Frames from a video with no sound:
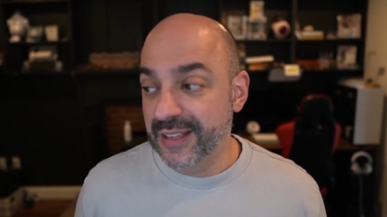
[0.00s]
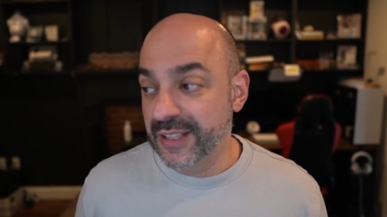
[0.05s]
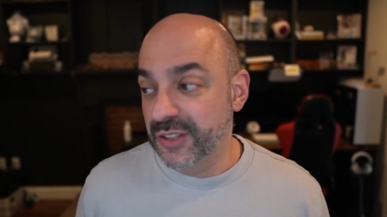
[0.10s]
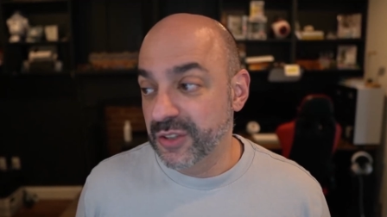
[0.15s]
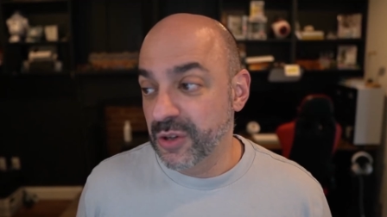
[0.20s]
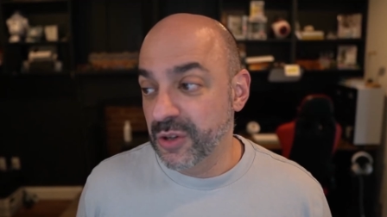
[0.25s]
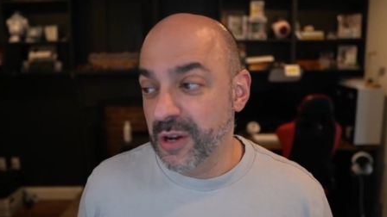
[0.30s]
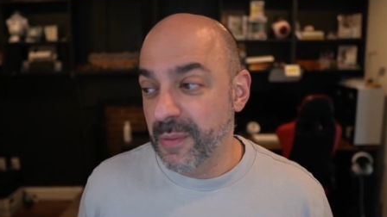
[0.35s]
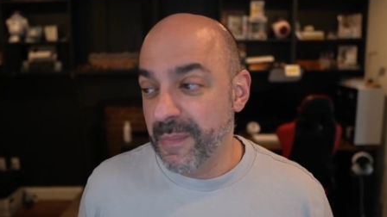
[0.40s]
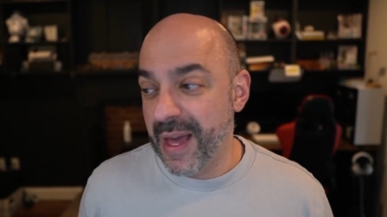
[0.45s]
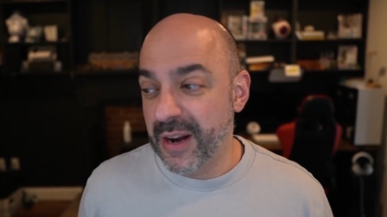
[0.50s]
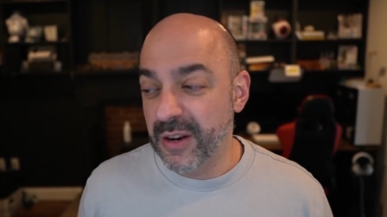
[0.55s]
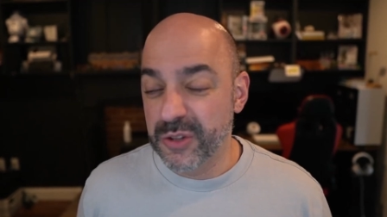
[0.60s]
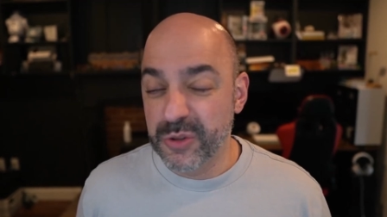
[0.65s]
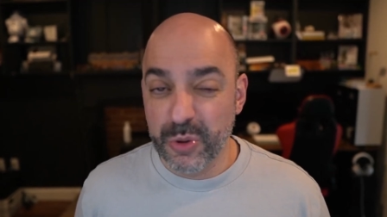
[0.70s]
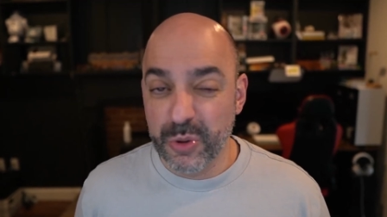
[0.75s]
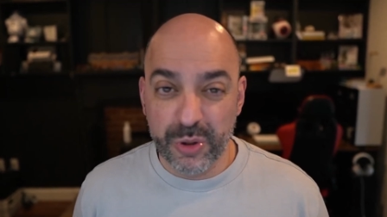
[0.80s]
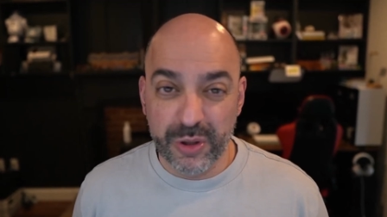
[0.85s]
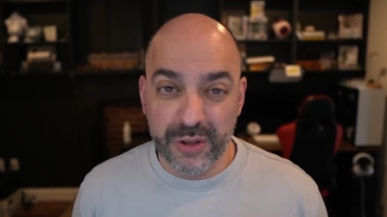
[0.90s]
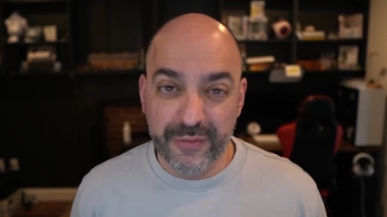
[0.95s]
This took about a
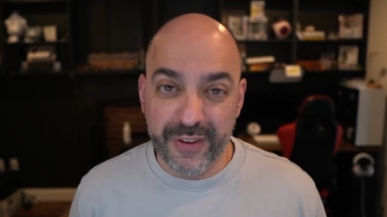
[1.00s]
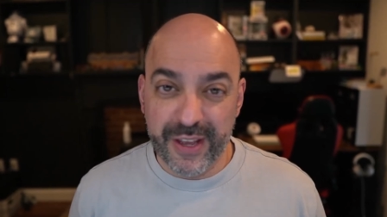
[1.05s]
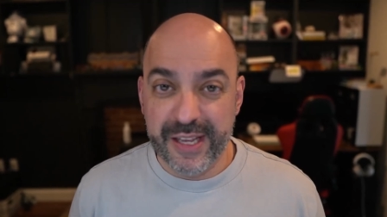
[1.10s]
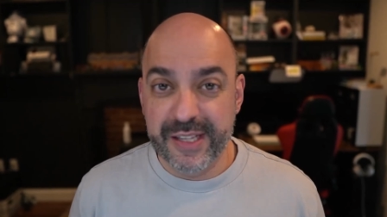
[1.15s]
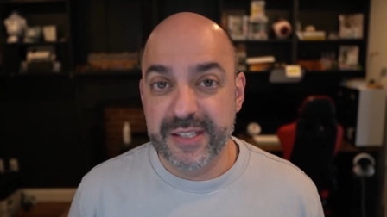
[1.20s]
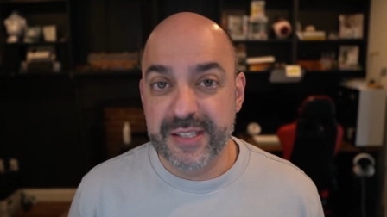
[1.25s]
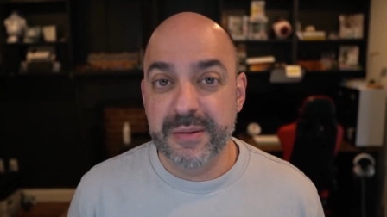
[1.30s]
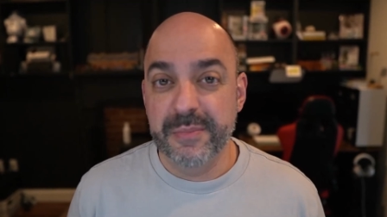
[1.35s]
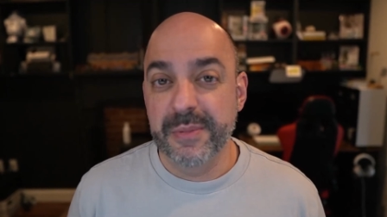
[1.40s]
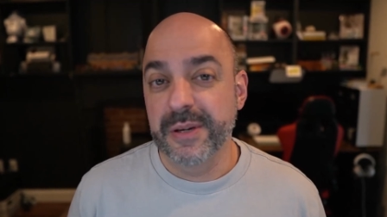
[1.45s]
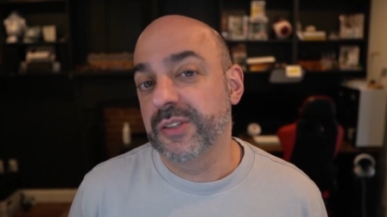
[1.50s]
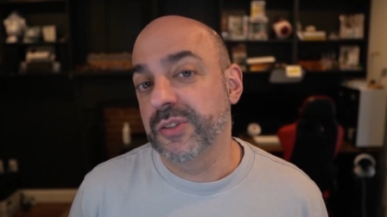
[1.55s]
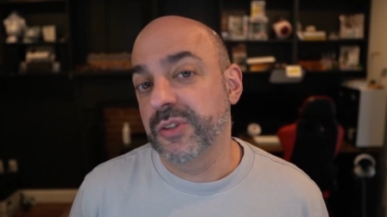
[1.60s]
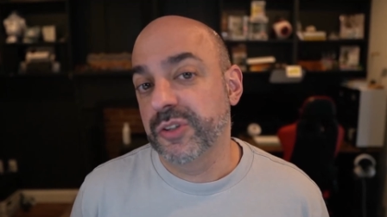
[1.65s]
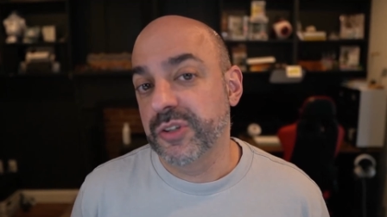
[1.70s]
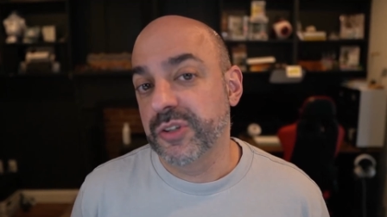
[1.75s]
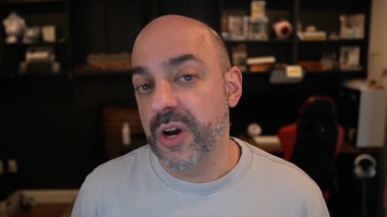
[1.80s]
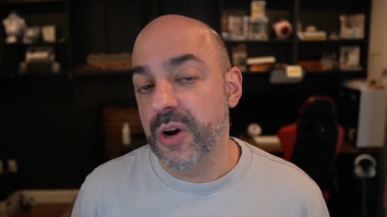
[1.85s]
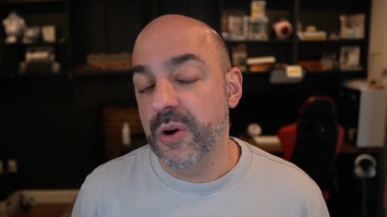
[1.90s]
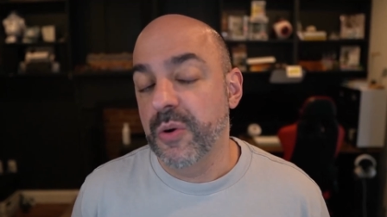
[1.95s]
total of 18 minutes or
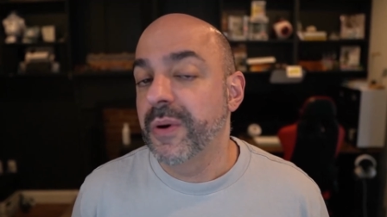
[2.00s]
so.